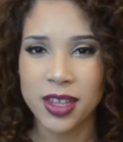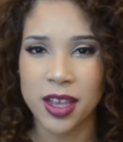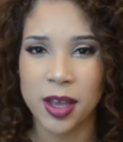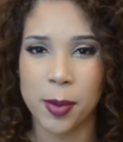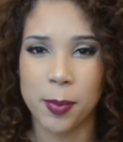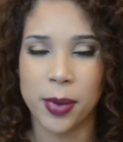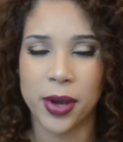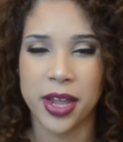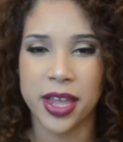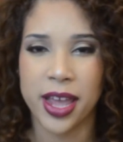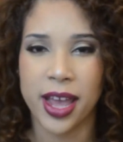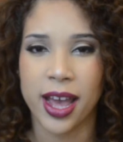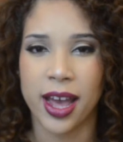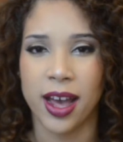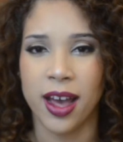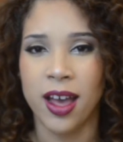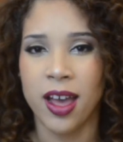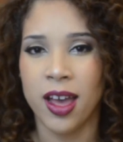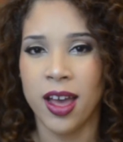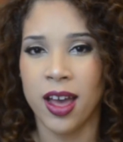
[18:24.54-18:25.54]
But
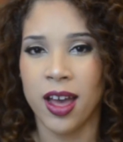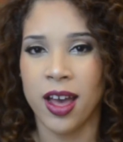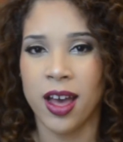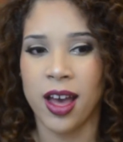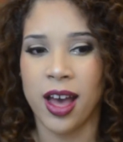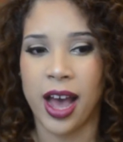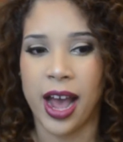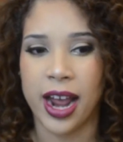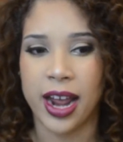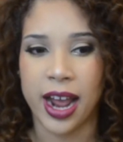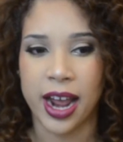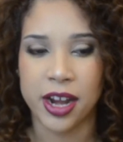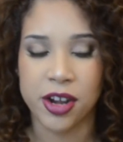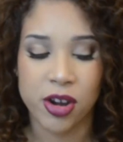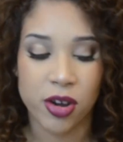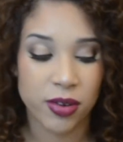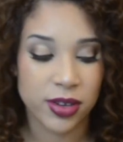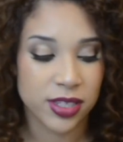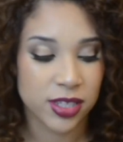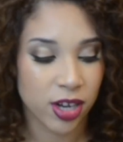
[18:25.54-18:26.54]
yeah, I
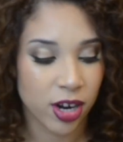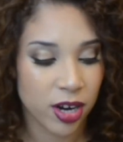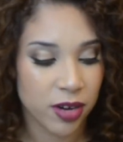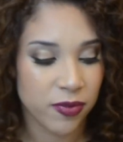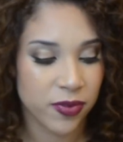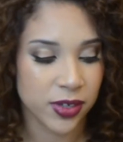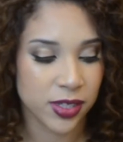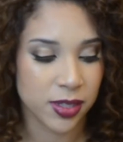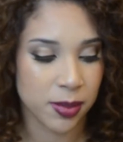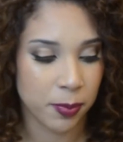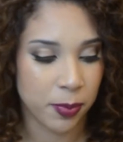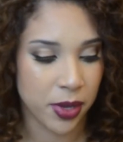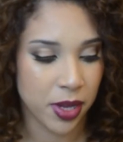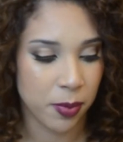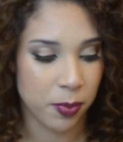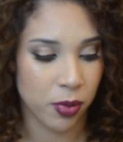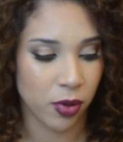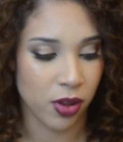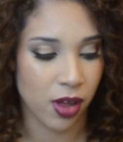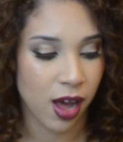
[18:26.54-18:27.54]
know it's hard for some
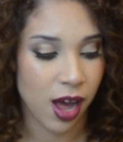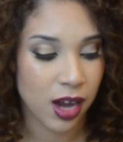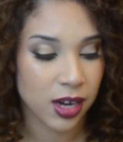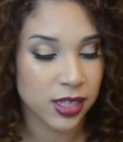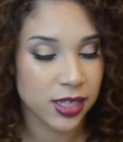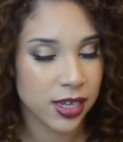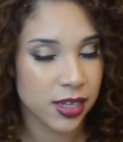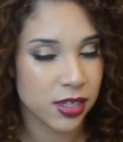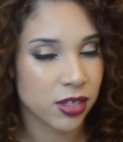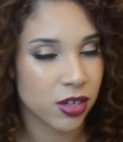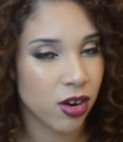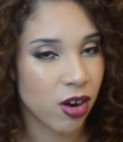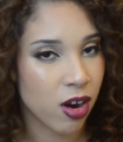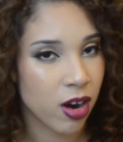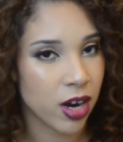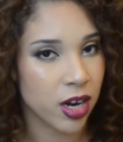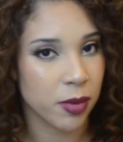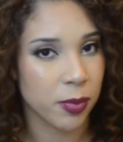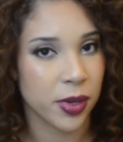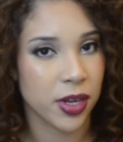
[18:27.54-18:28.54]
people. The holidays are
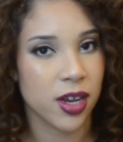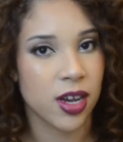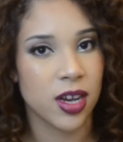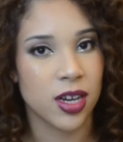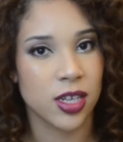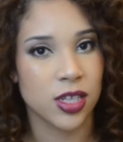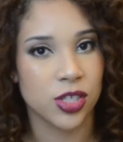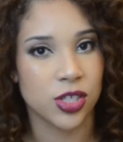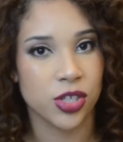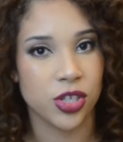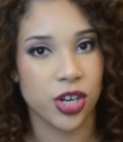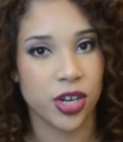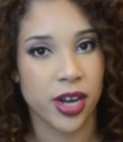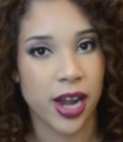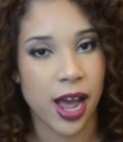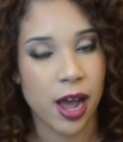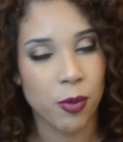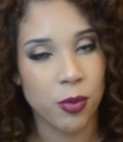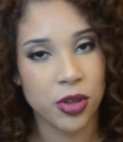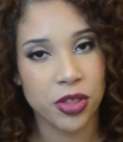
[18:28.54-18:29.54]
hard because you're
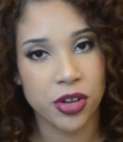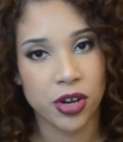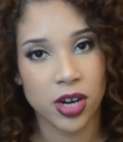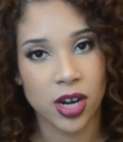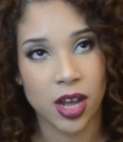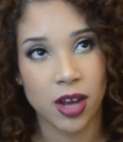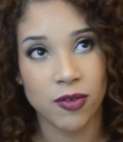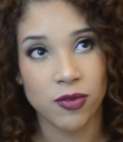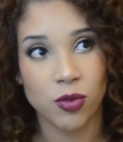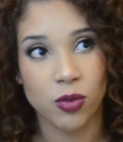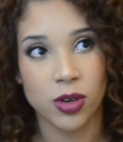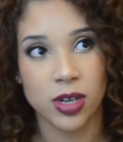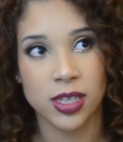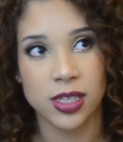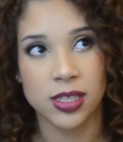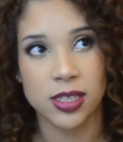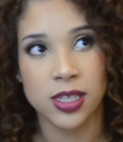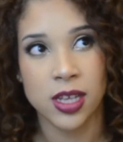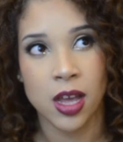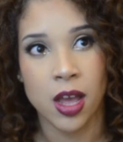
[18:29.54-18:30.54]
not with your loved
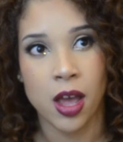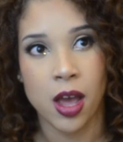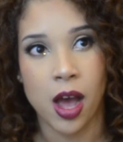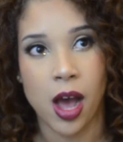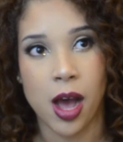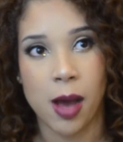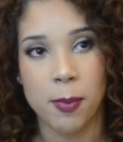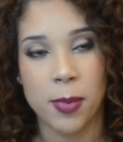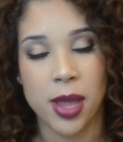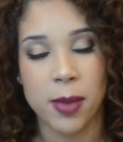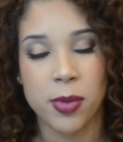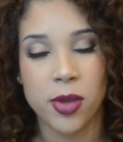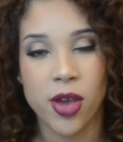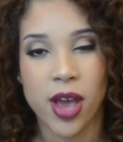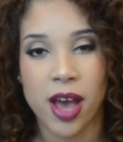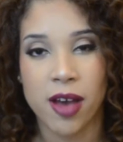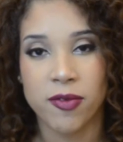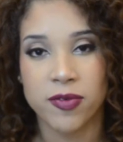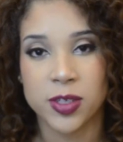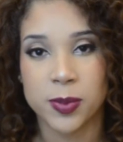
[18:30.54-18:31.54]
ones. Maybe you
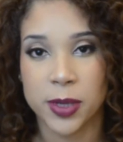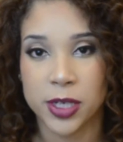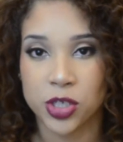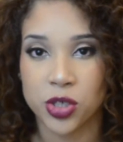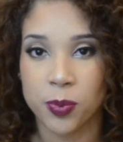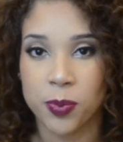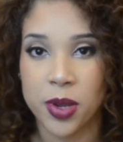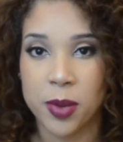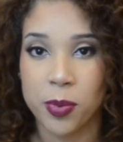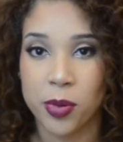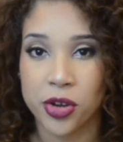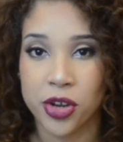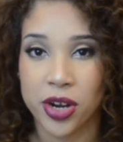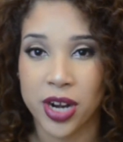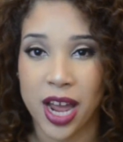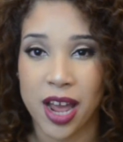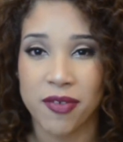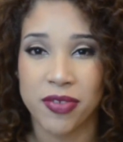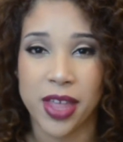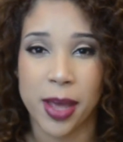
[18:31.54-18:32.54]
have special people in your
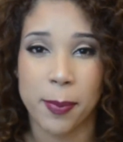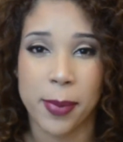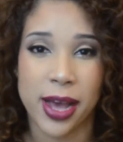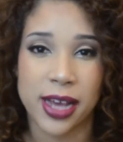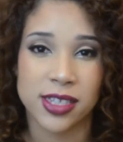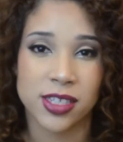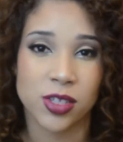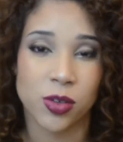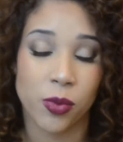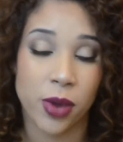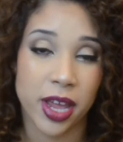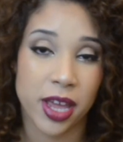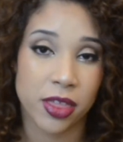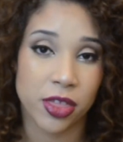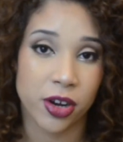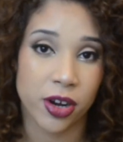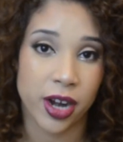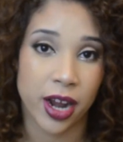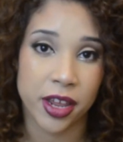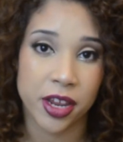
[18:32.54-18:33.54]
life that passed away and
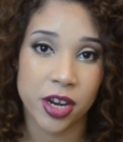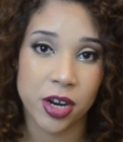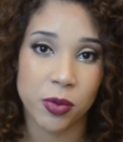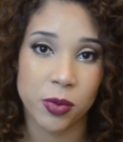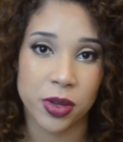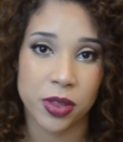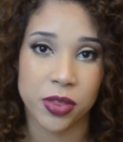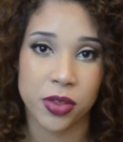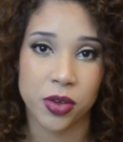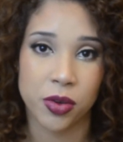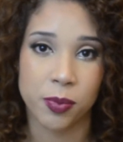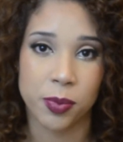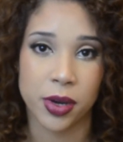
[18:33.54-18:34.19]
they're not here with you.